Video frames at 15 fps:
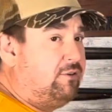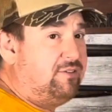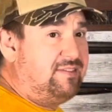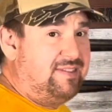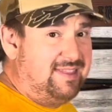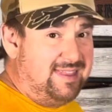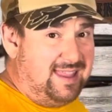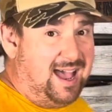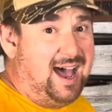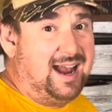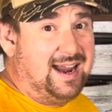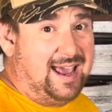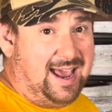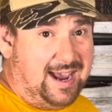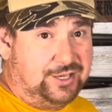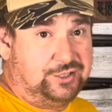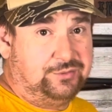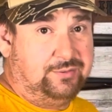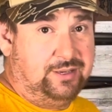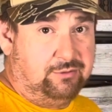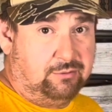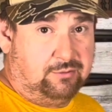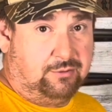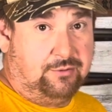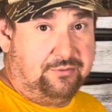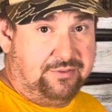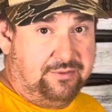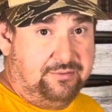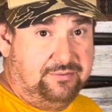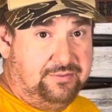is not actually
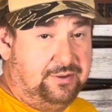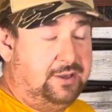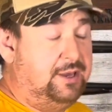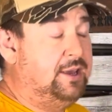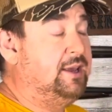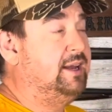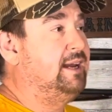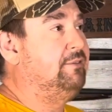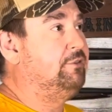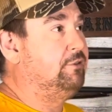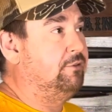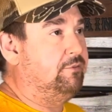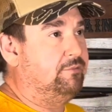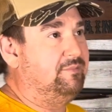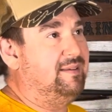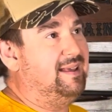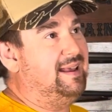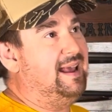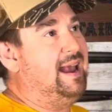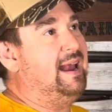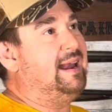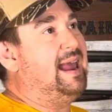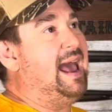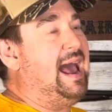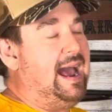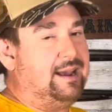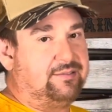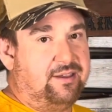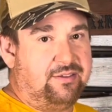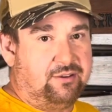corrosive, even though it
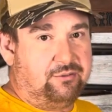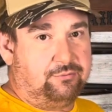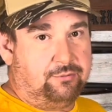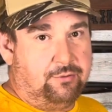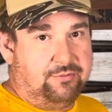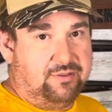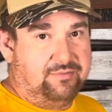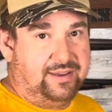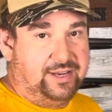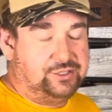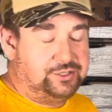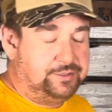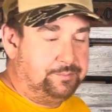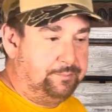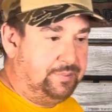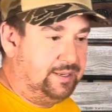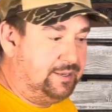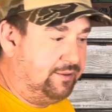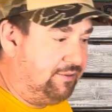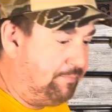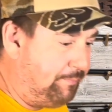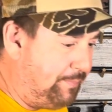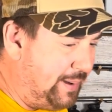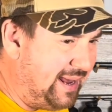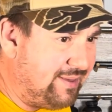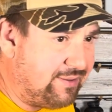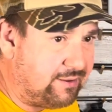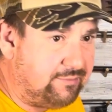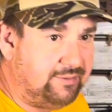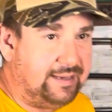acts as a corrosive agent, because
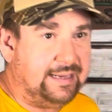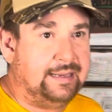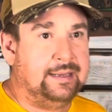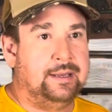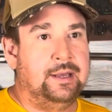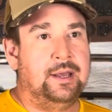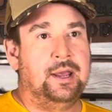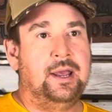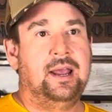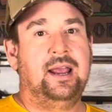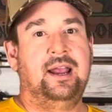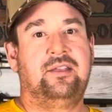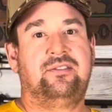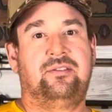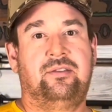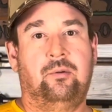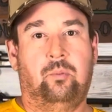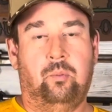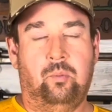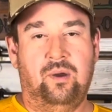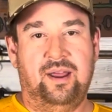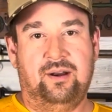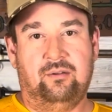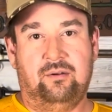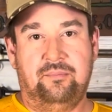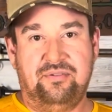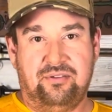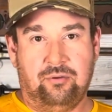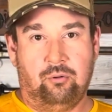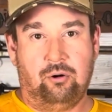basically it'll
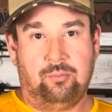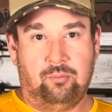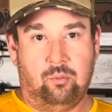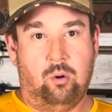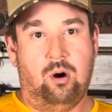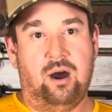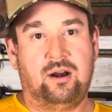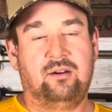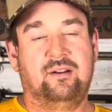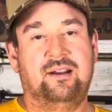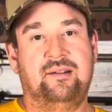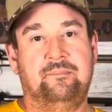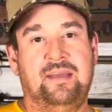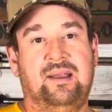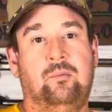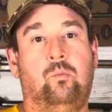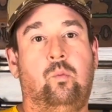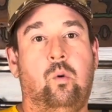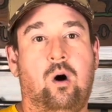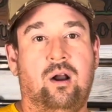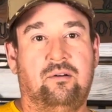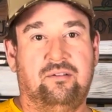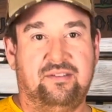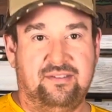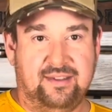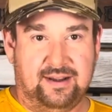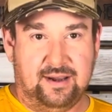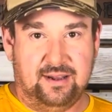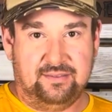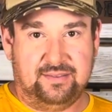absorb water and make water sit
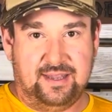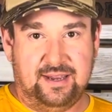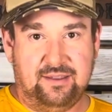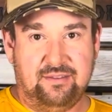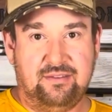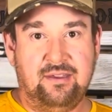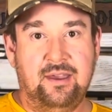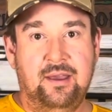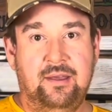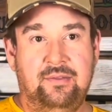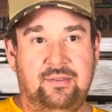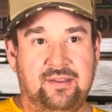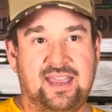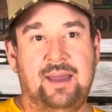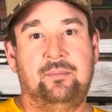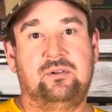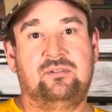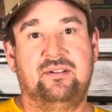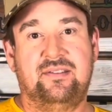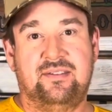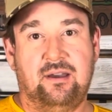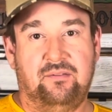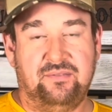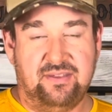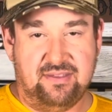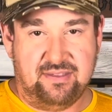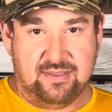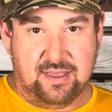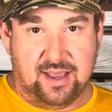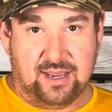on things. The chemical itself is
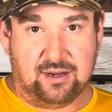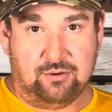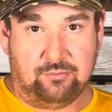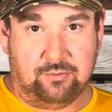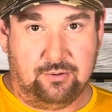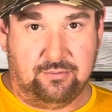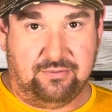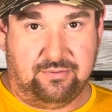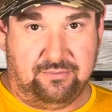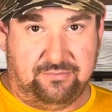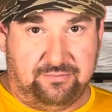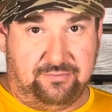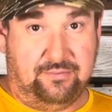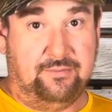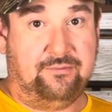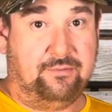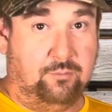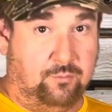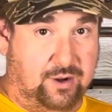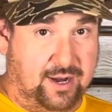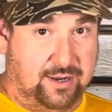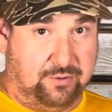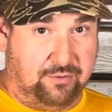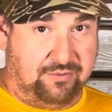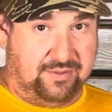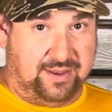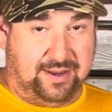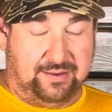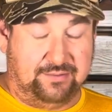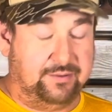not corrosive, from what I
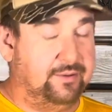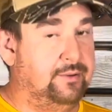understand.